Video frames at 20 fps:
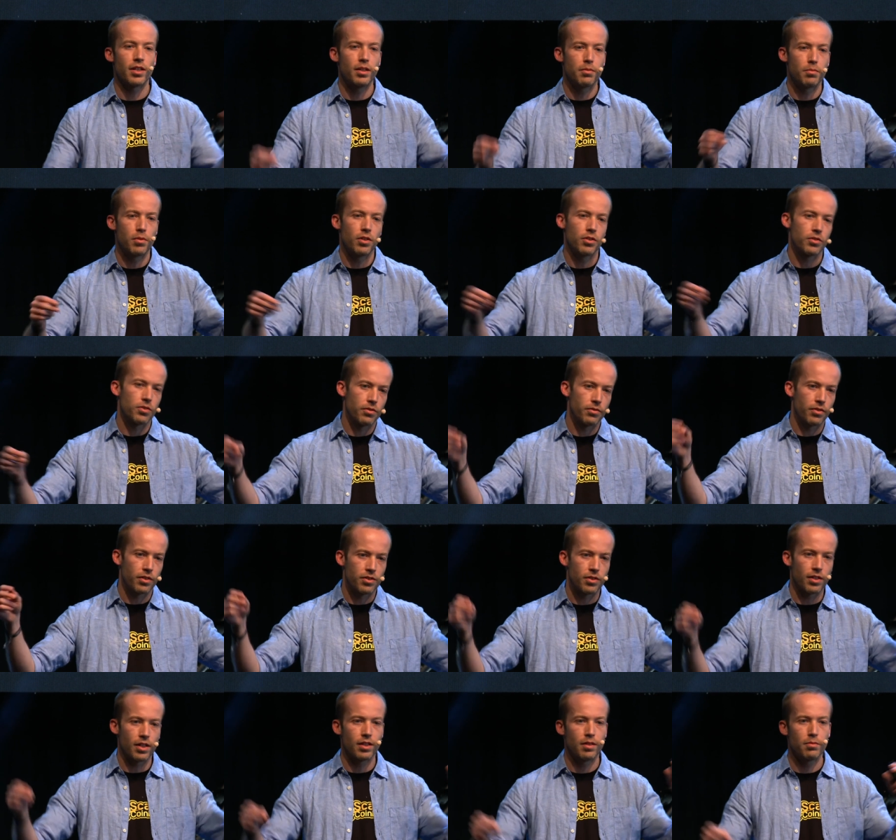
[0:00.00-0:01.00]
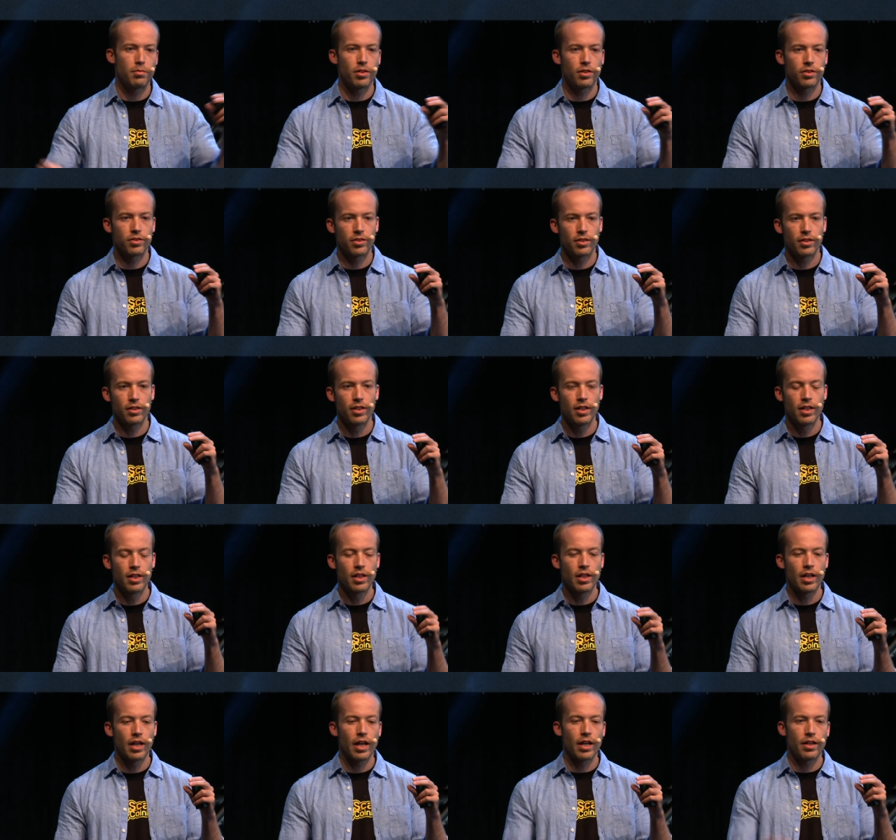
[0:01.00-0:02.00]
the box or inside the box.
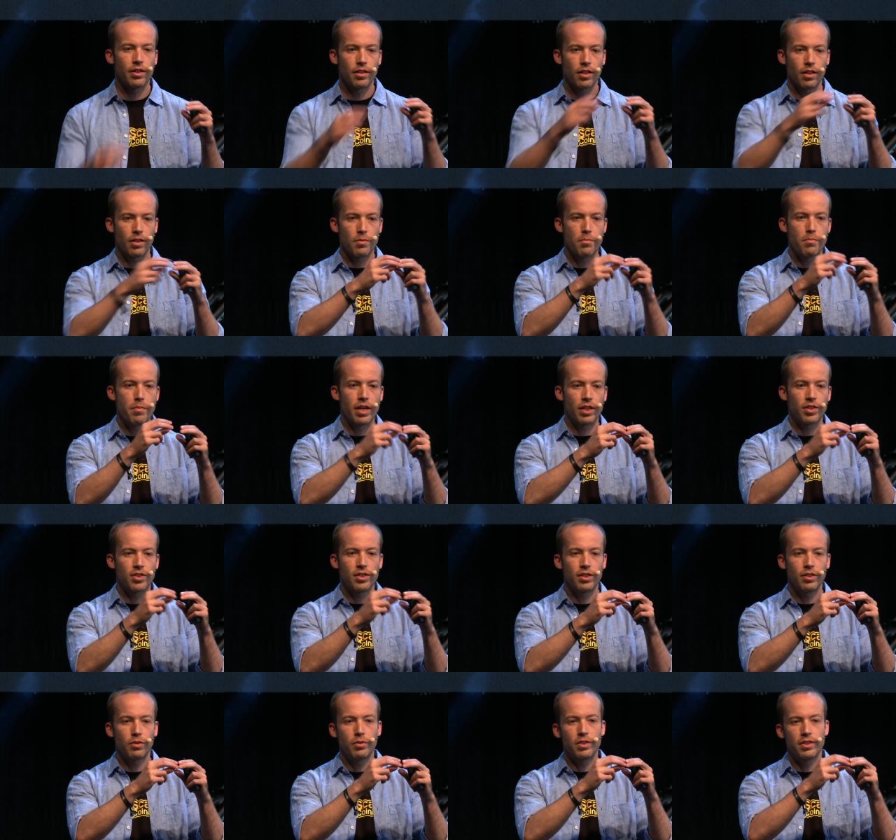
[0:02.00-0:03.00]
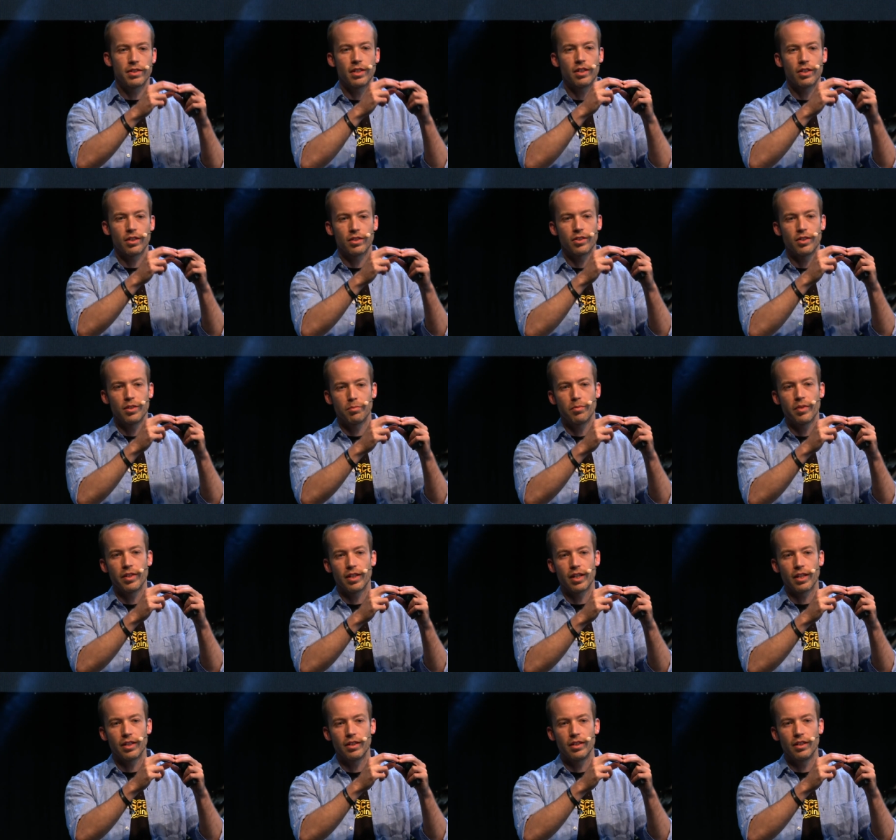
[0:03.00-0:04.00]
And match it with the
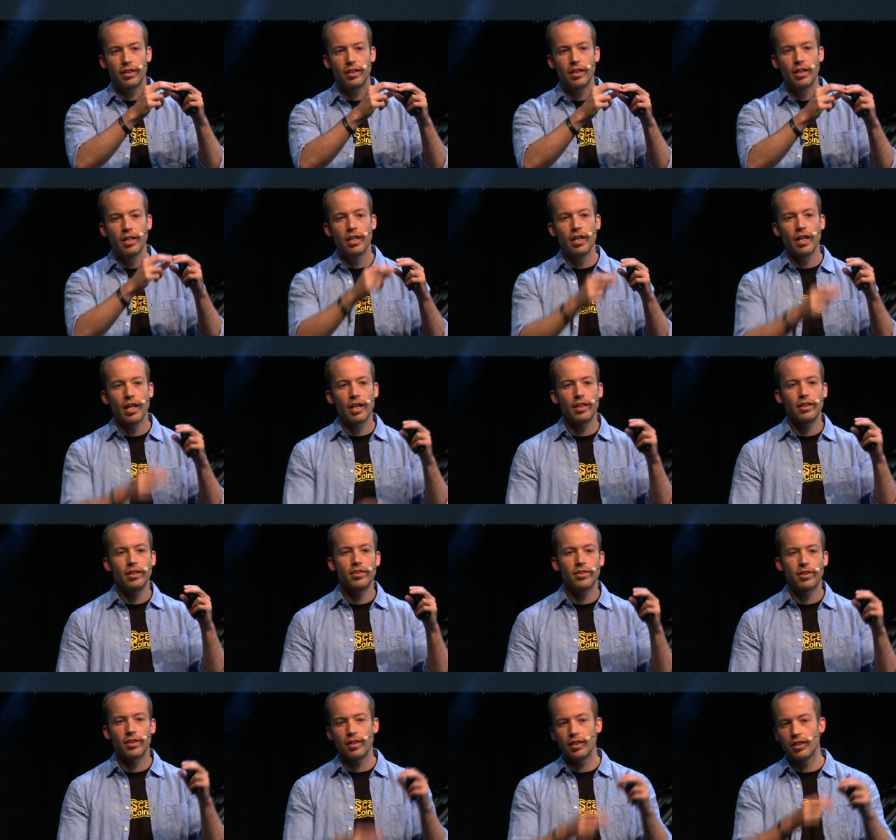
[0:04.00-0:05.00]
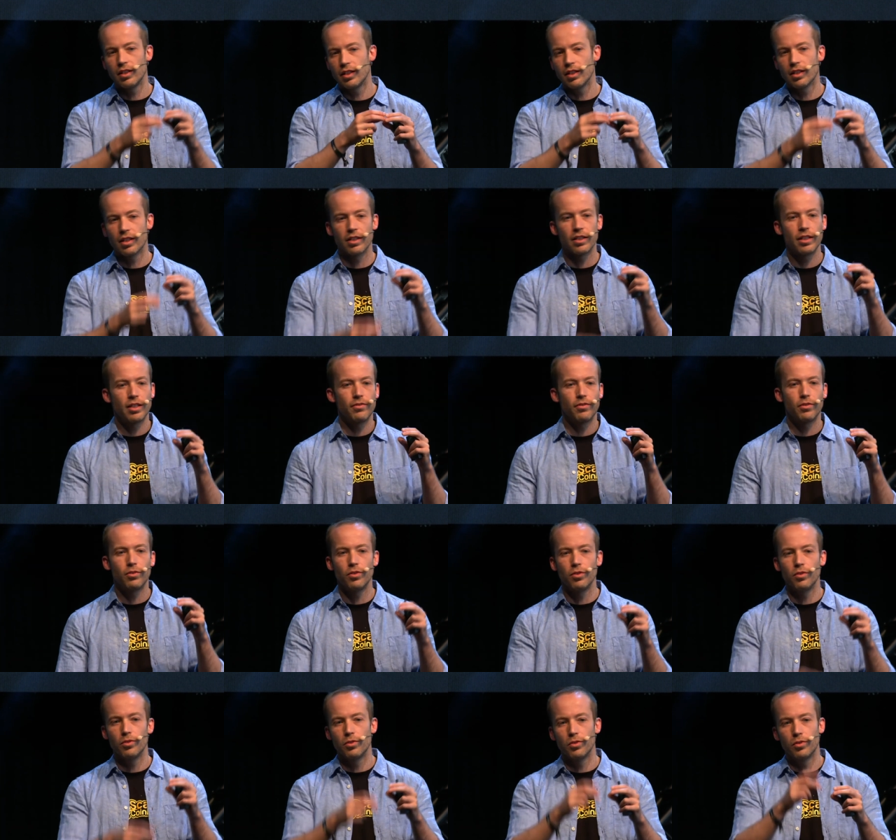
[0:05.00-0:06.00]
shipment ID, and this already can give to
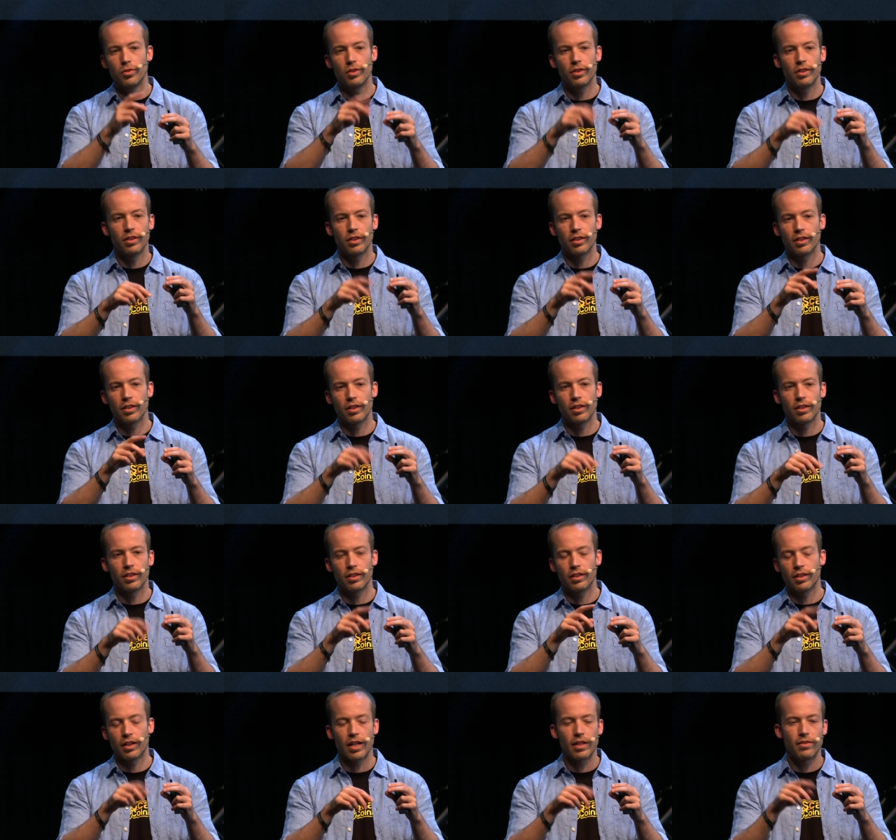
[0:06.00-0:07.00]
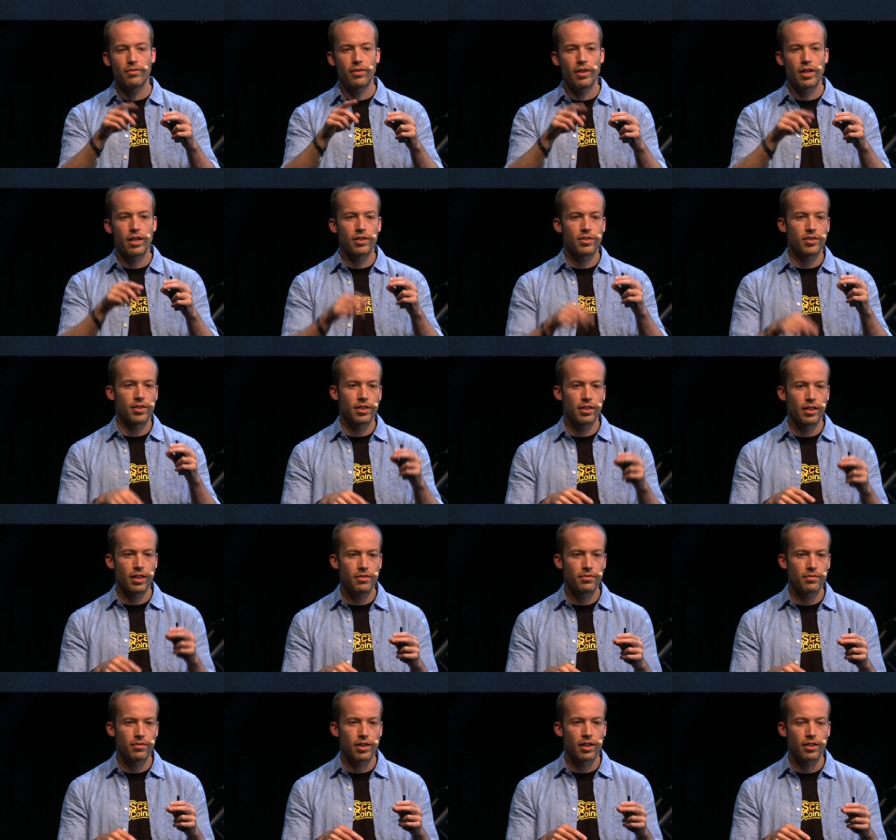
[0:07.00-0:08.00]
you red flags and
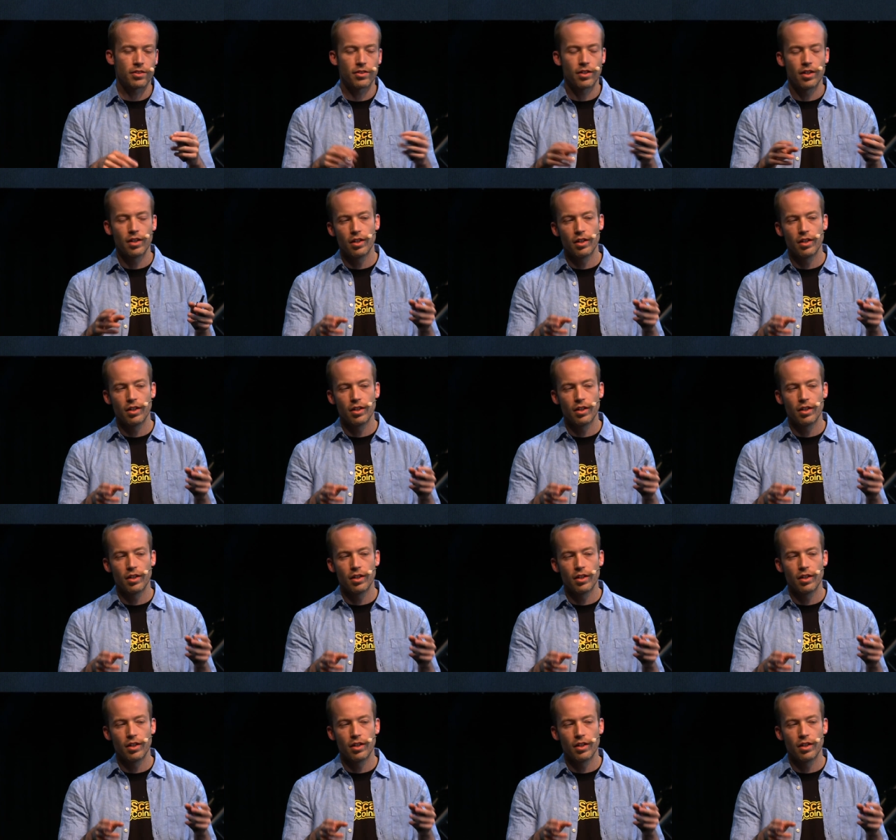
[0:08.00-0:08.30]
green flags.